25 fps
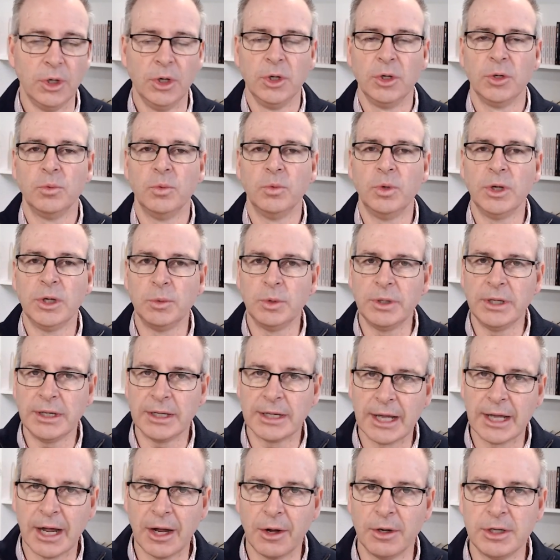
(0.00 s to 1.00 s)
we would
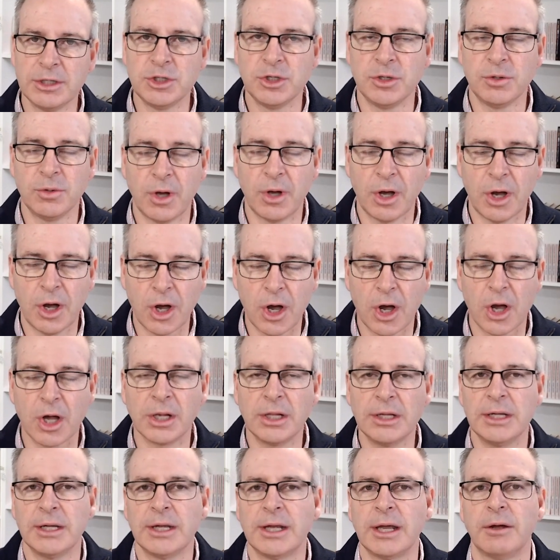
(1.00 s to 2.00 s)

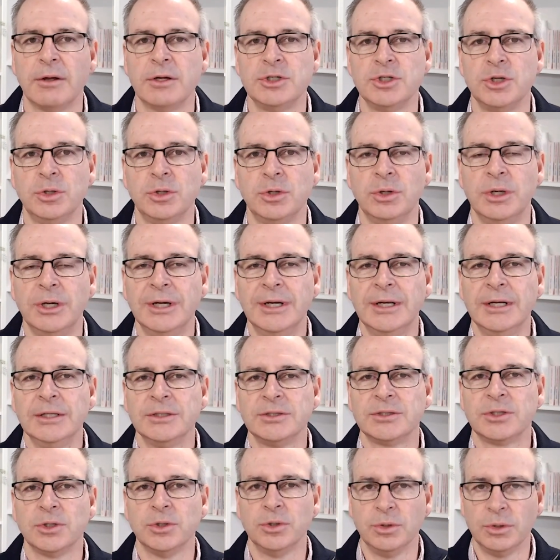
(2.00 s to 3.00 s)
highly encourage you
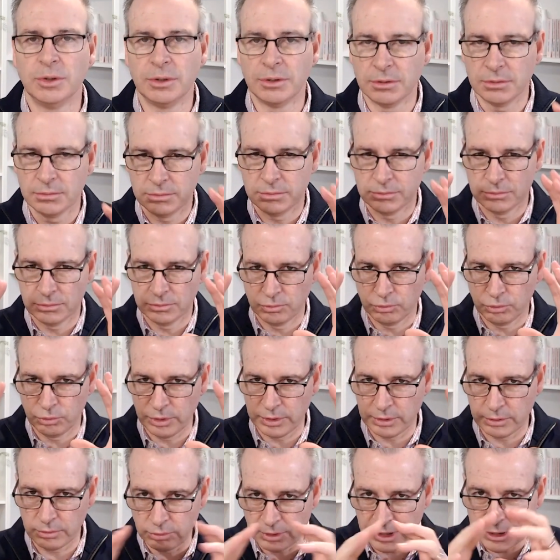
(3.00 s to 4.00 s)
to
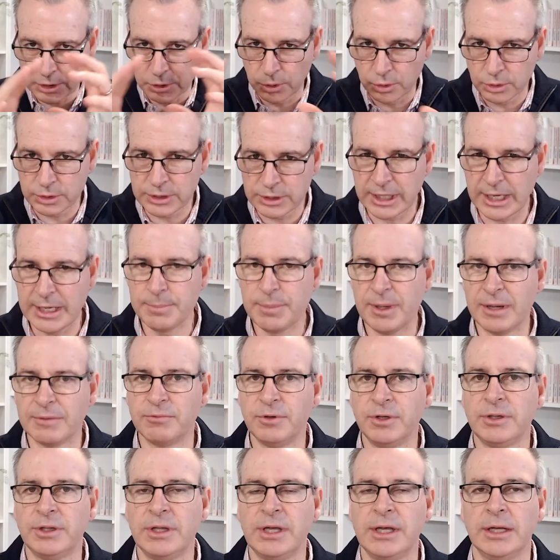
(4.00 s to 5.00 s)
record keep
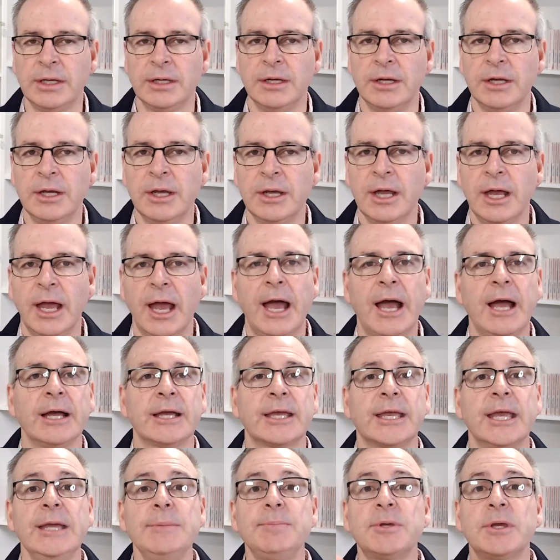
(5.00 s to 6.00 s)
everything.
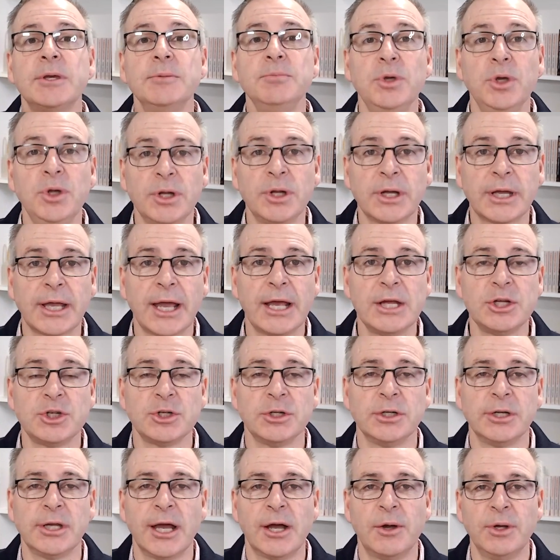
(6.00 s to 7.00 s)
Keep
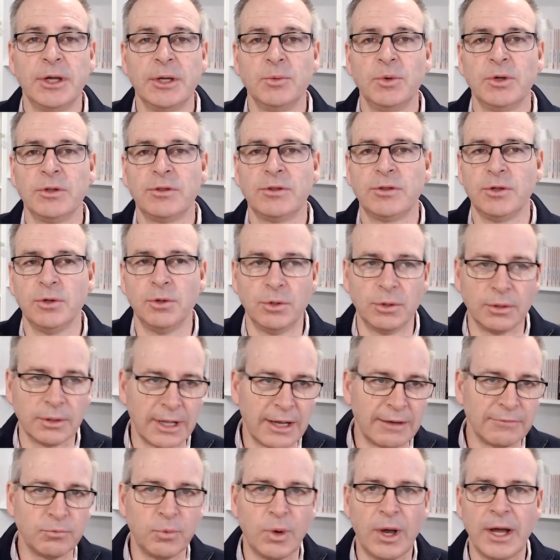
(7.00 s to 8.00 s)
communication going with your
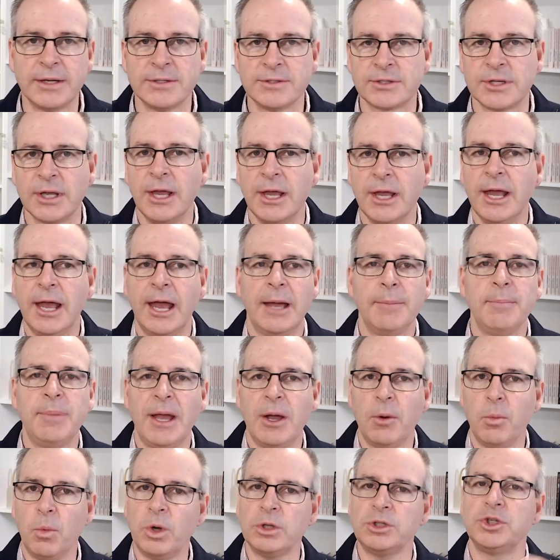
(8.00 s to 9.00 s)
loved ones
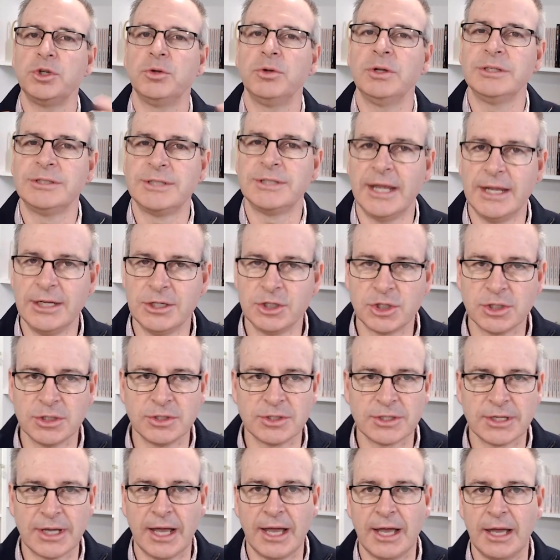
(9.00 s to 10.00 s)
about what your intentions
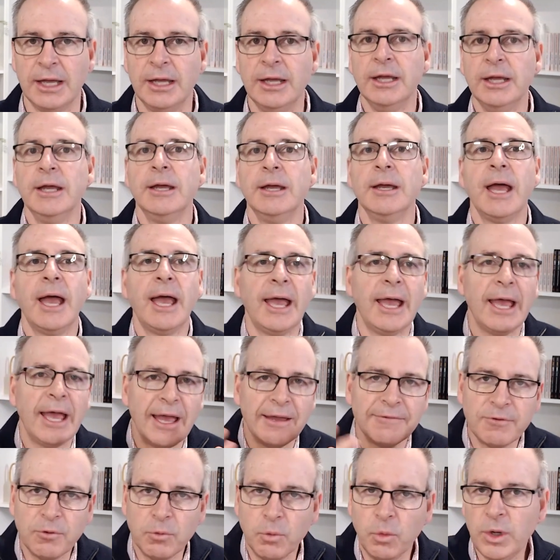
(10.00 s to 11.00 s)
are.
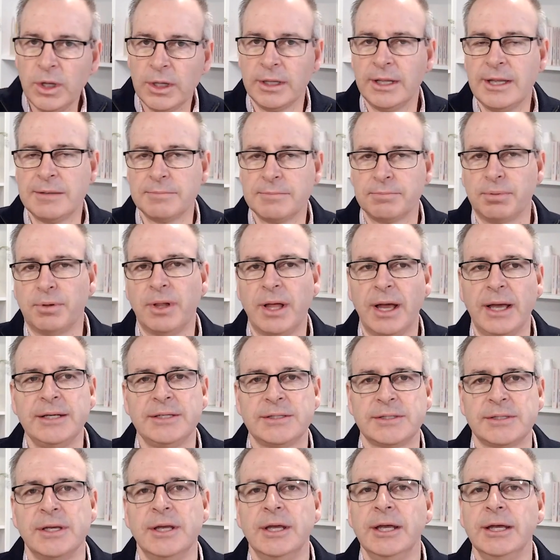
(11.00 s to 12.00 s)
Have a will in
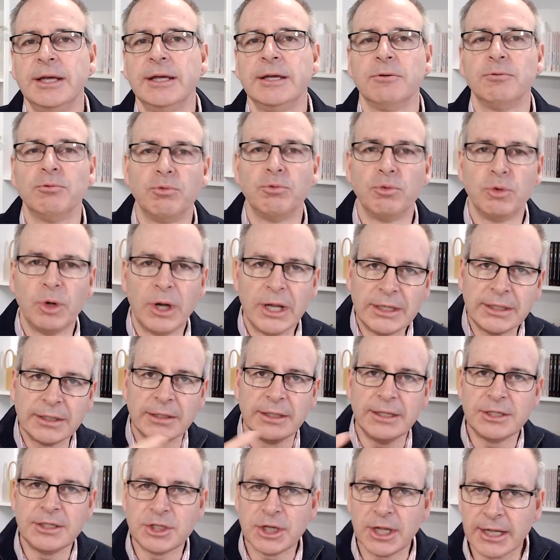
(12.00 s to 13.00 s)
place.
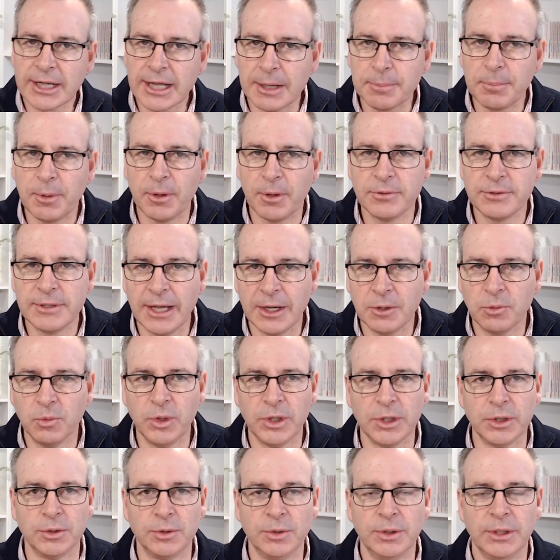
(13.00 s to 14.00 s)
Regularly check up on that
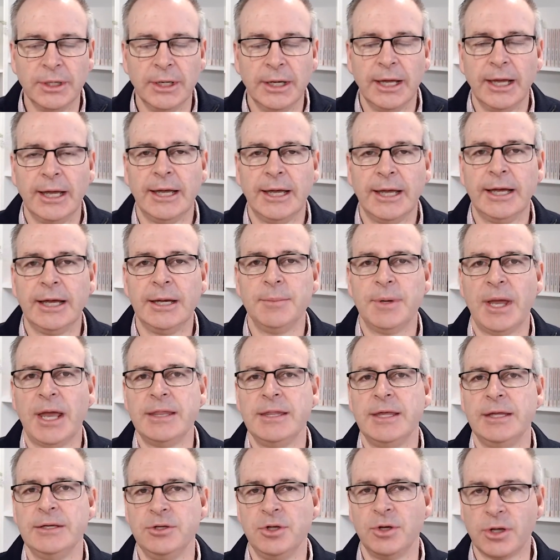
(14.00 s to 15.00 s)
will. And
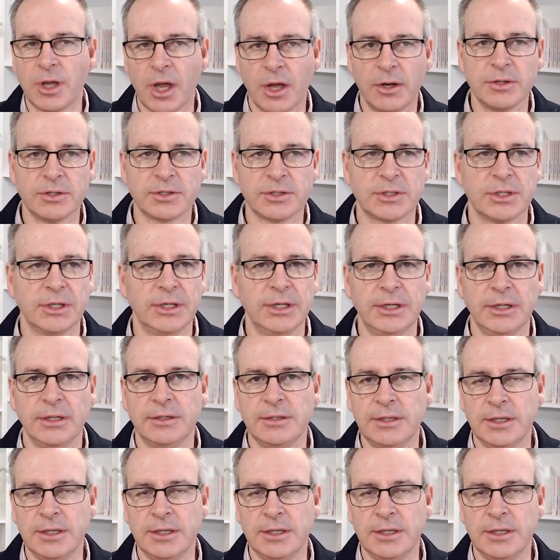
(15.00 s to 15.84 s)
then you're going to see,